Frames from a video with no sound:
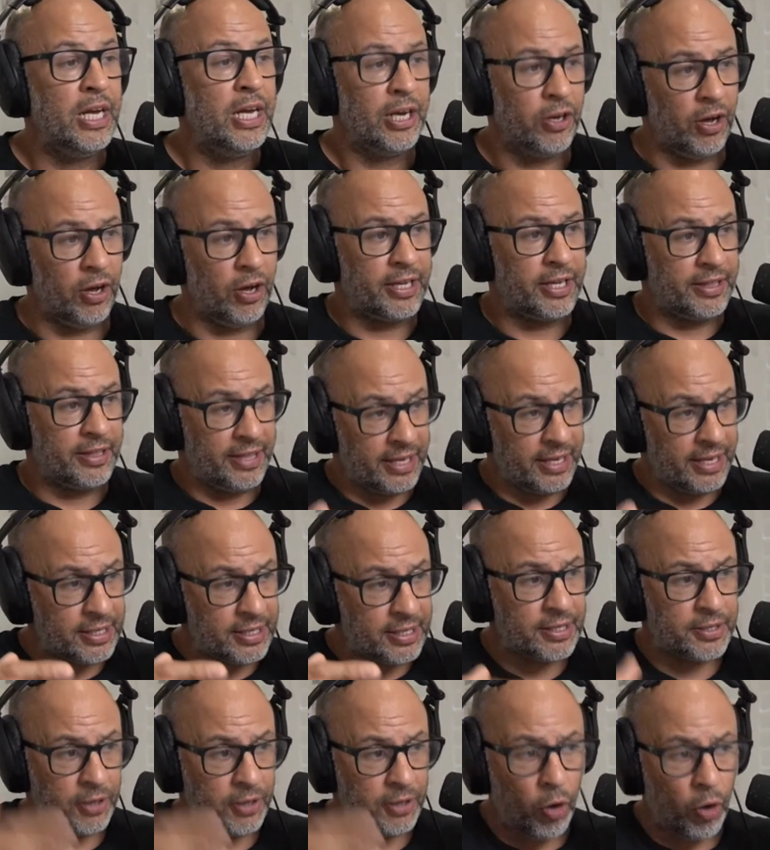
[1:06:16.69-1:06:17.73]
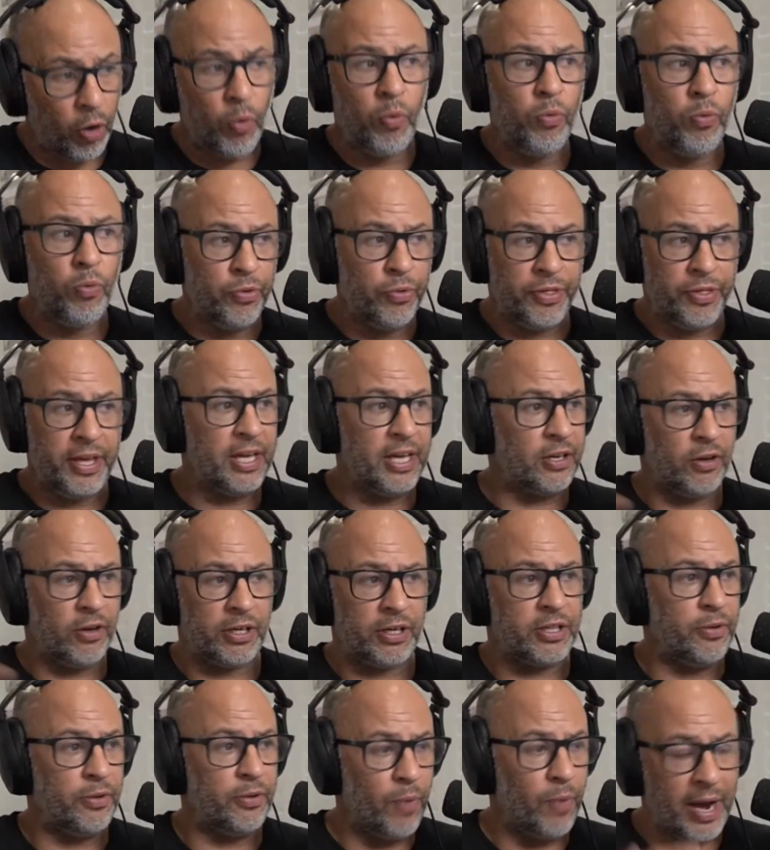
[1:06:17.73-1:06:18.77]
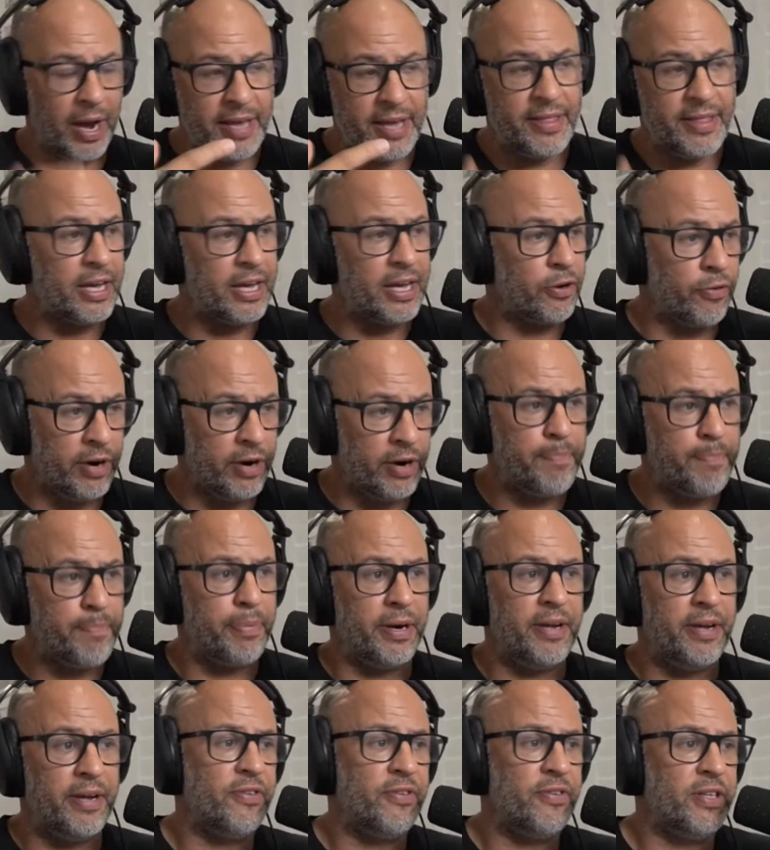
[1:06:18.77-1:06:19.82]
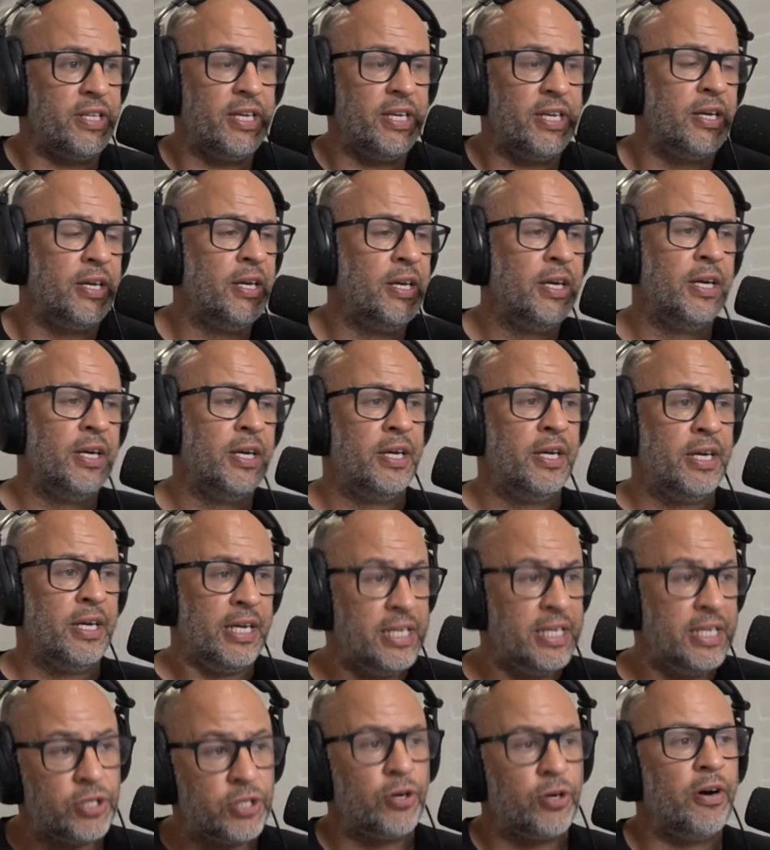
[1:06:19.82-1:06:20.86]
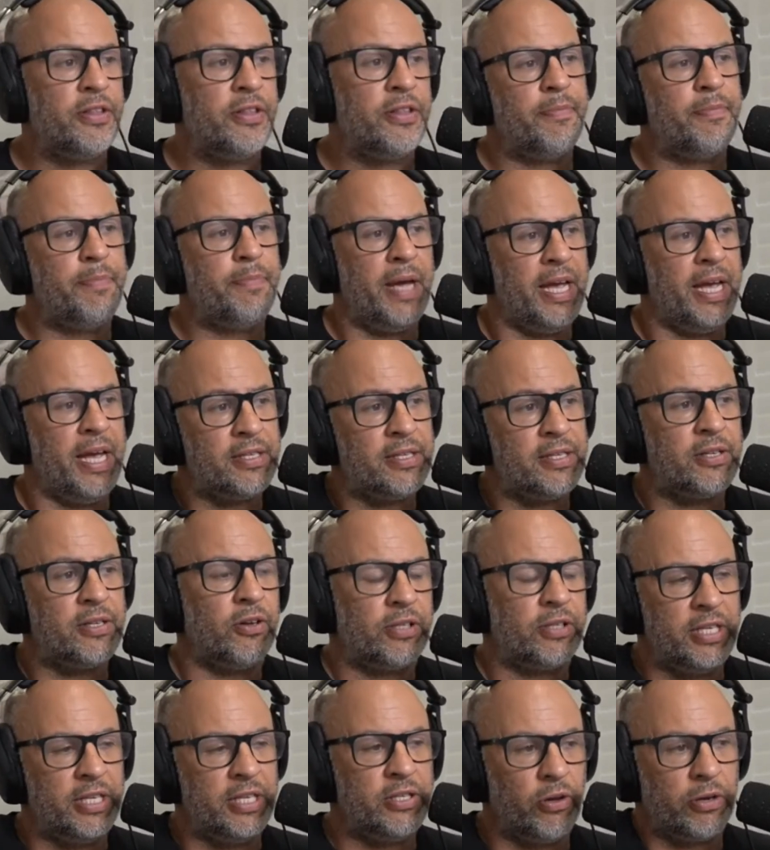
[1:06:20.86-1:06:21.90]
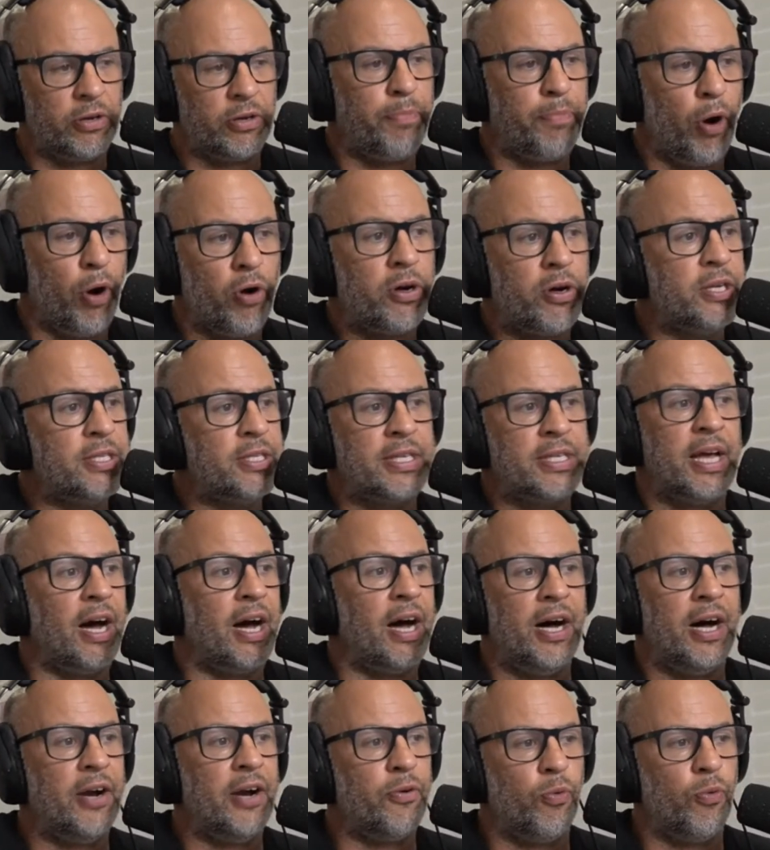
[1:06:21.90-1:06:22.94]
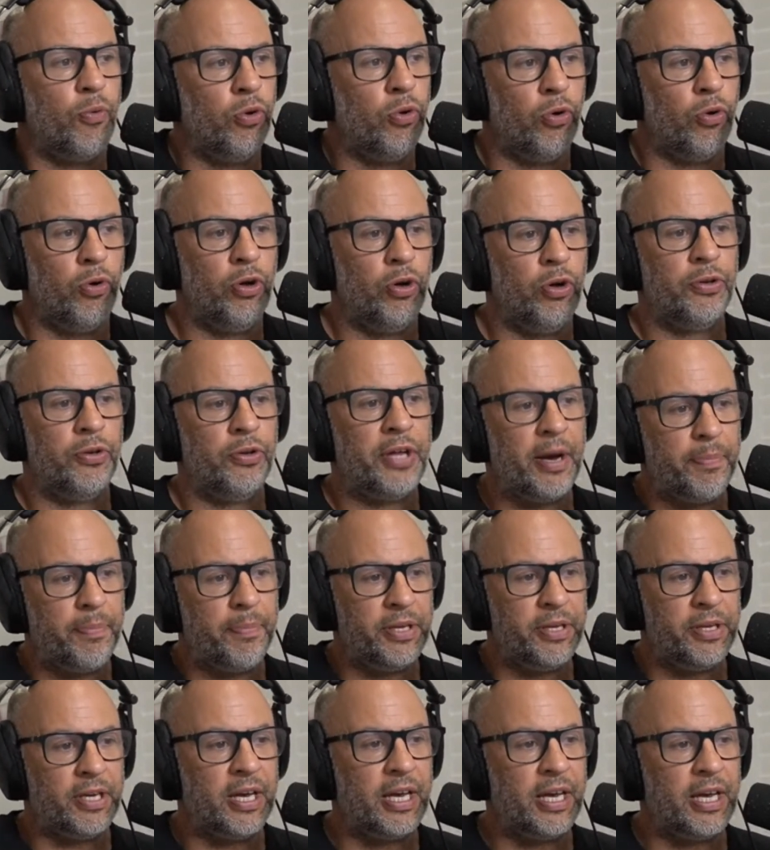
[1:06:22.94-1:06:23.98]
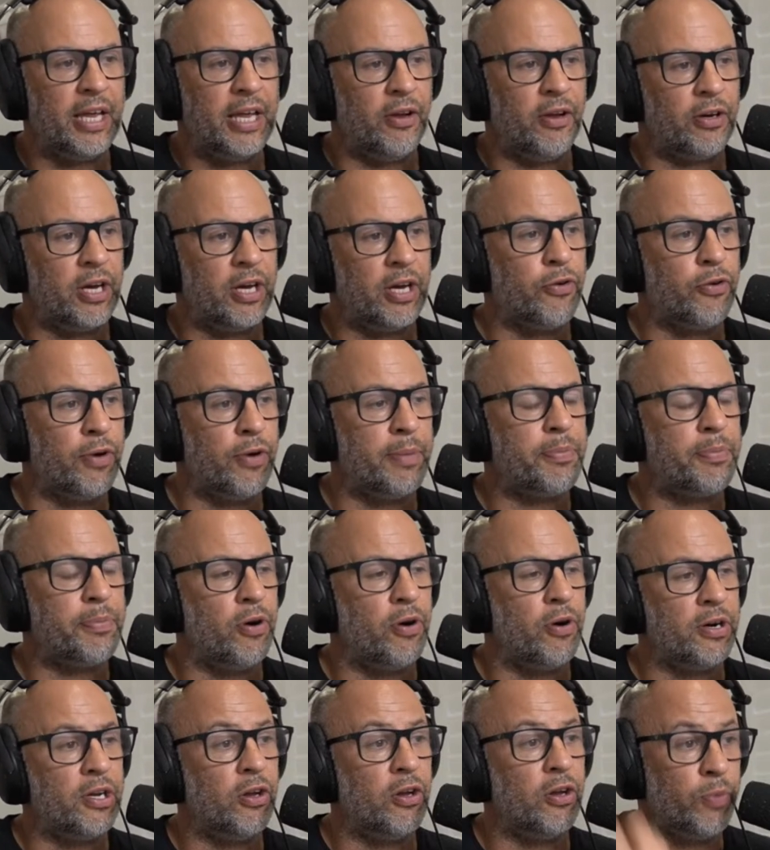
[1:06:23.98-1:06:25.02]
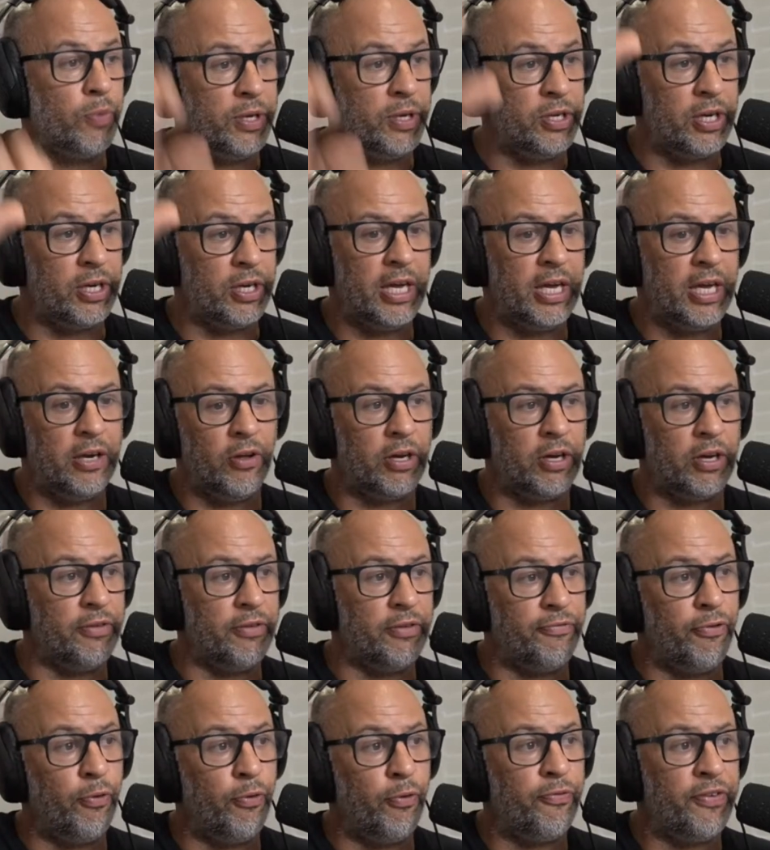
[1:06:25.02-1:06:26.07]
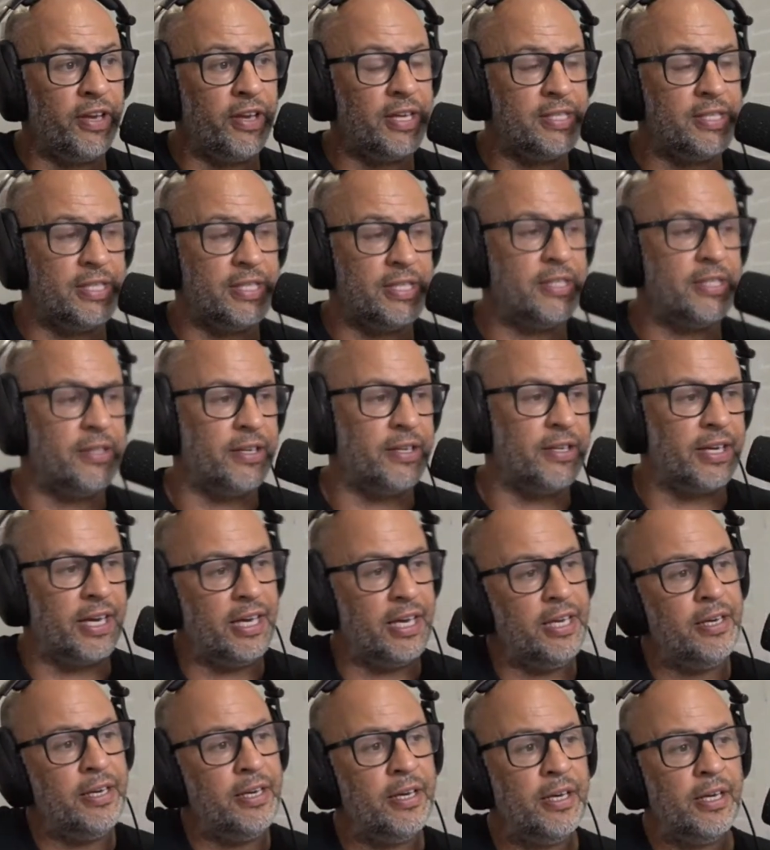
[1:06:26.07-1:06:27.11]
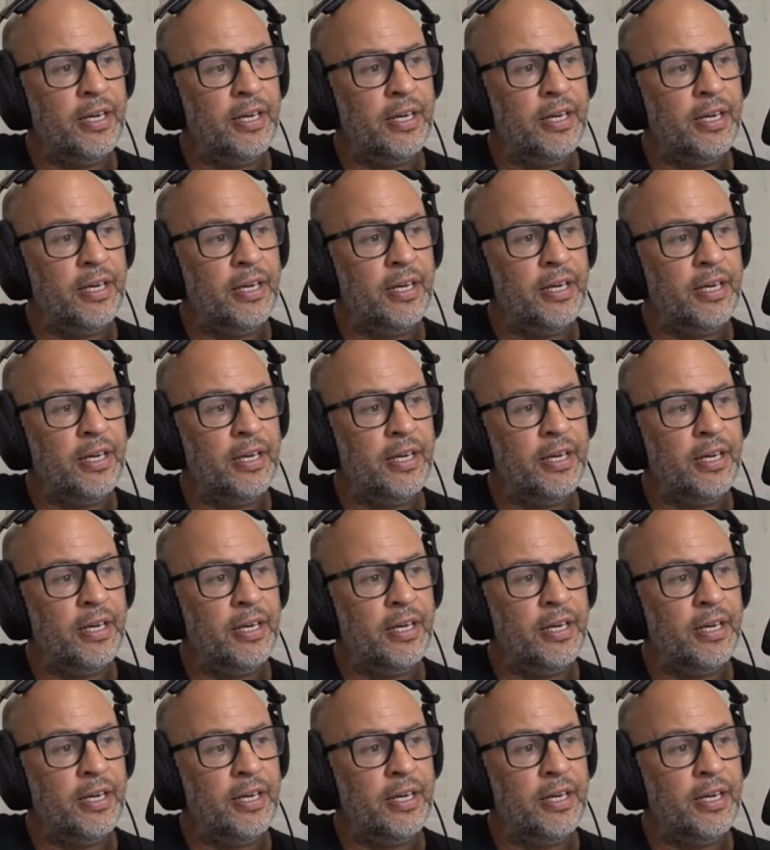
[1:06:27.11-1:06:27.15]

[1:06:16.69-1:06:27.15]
Like that's its whole thing. Like the way they grip and everything inside the pants, like there's like pockets that aren't all oiled up, and you can get like a grip, kind of like when you get like the 4 fingers into the gi,